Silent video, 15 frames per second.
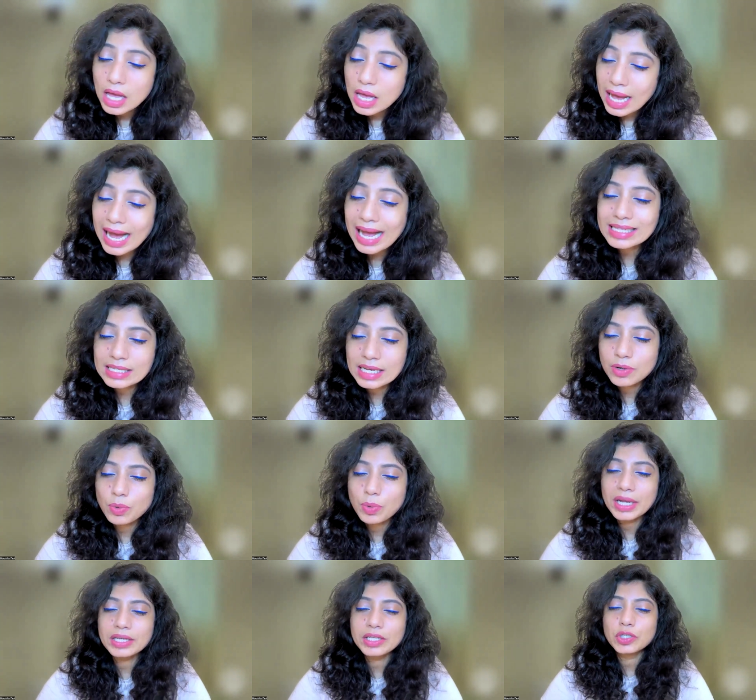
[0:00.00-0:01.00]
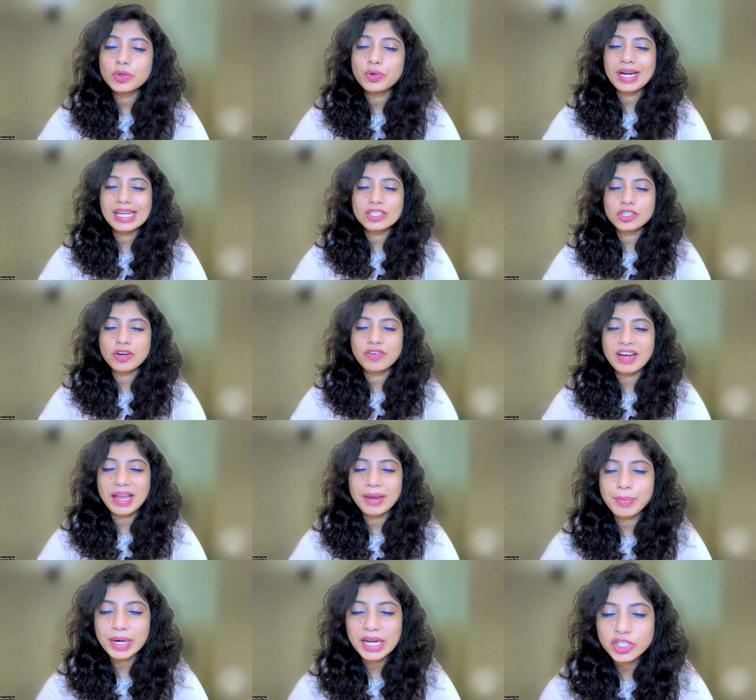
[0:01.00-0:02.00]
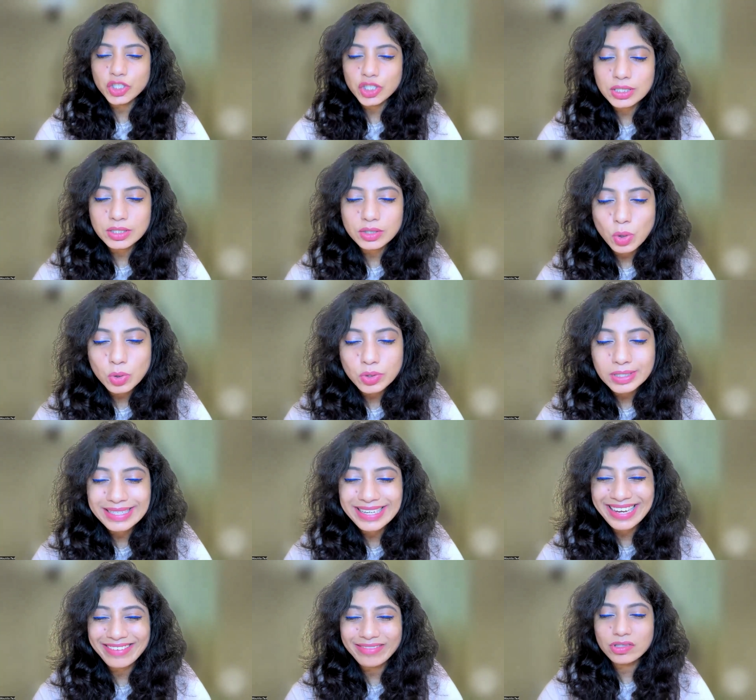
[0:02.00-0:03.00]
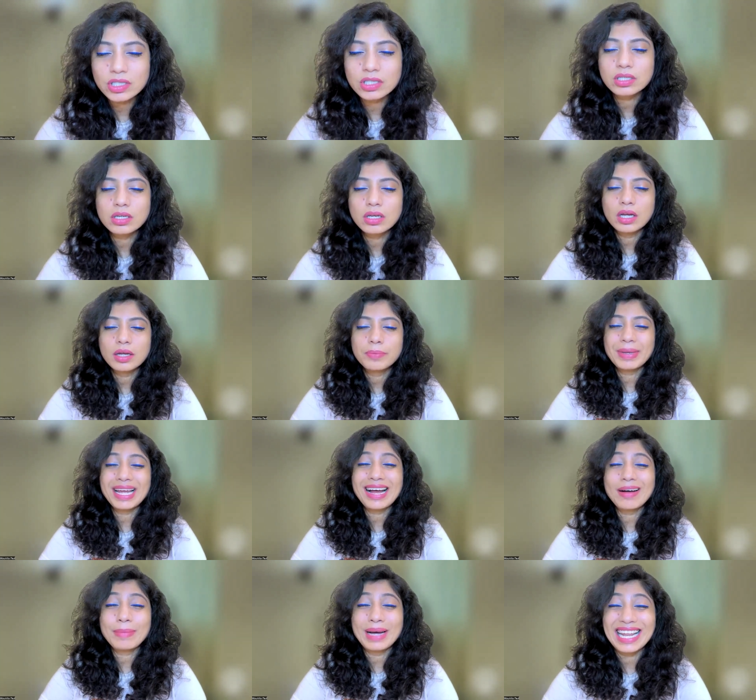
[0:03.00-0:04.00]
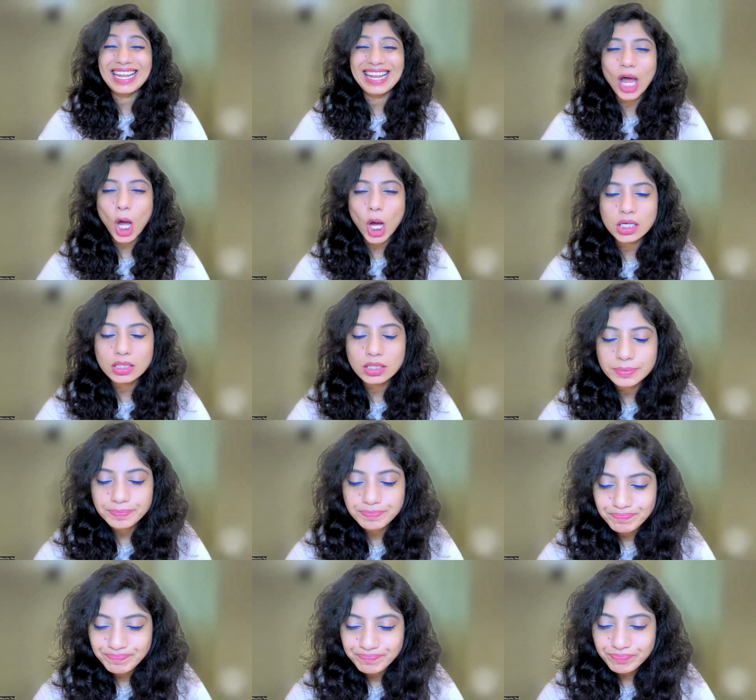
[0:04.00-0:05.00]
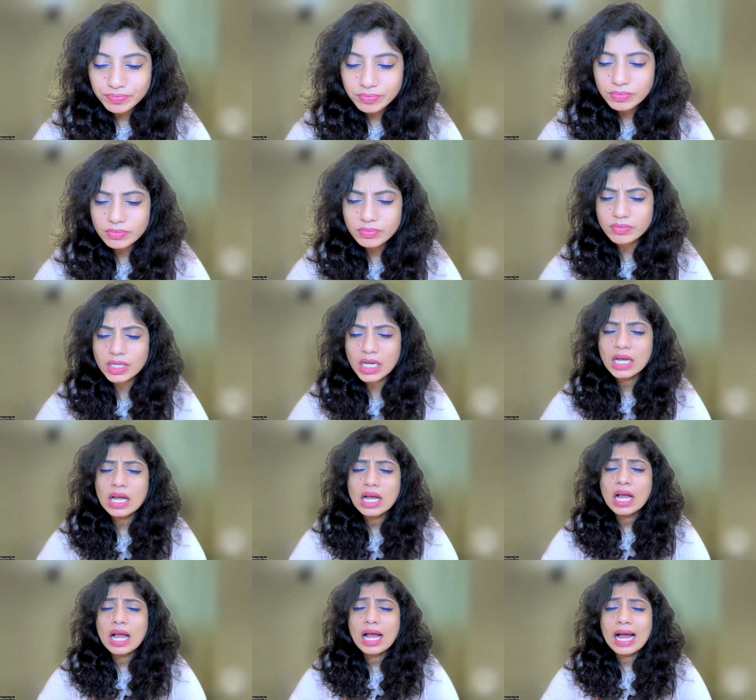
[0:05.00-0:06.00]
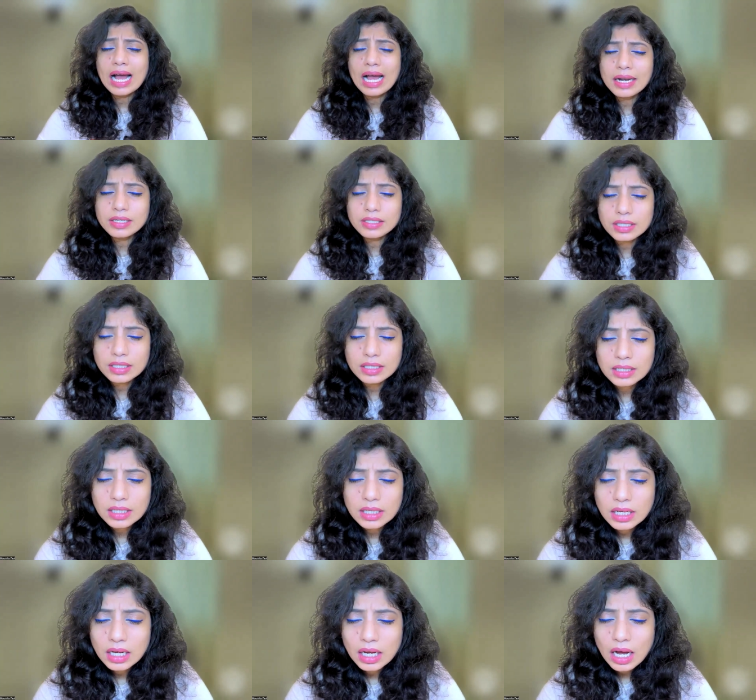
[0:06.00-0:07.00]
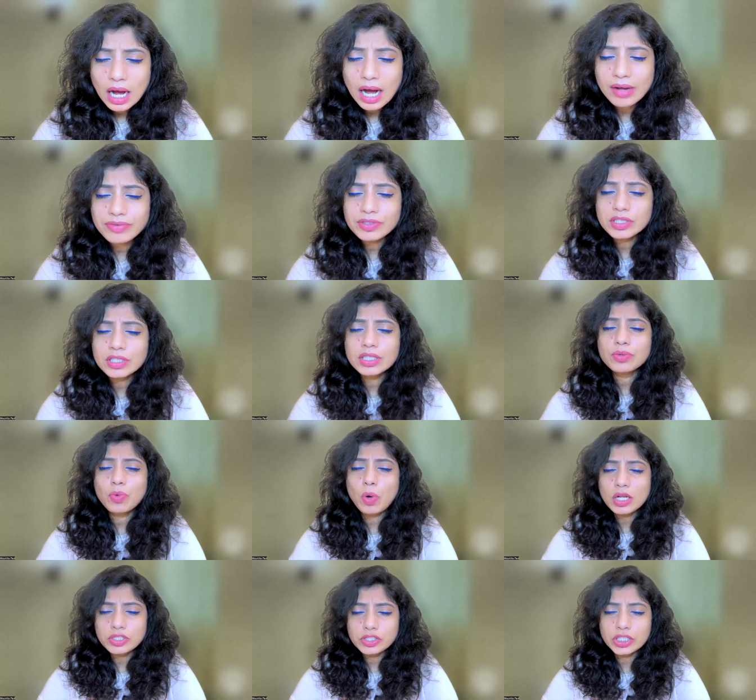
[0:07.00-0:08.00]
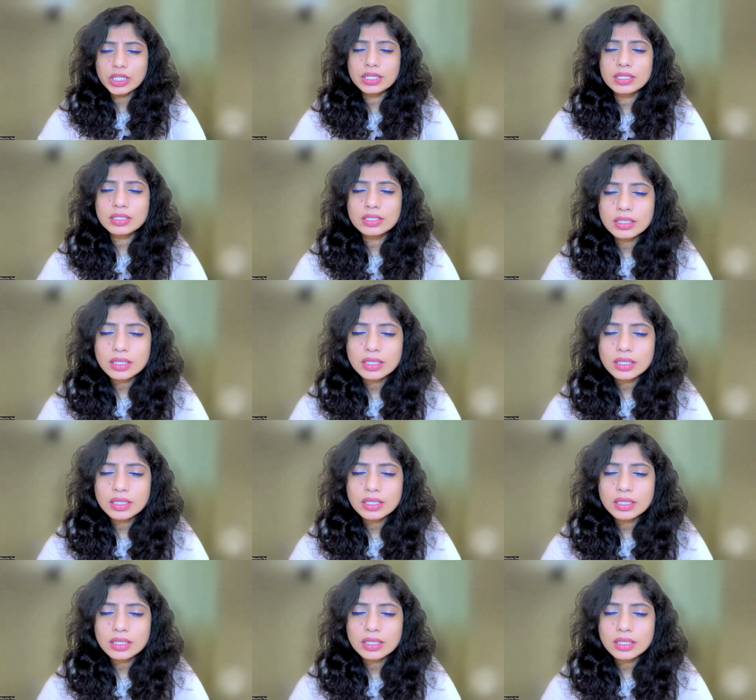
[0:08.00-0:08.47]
As and when you raise your vibration, those gifts become unlocked. And after watching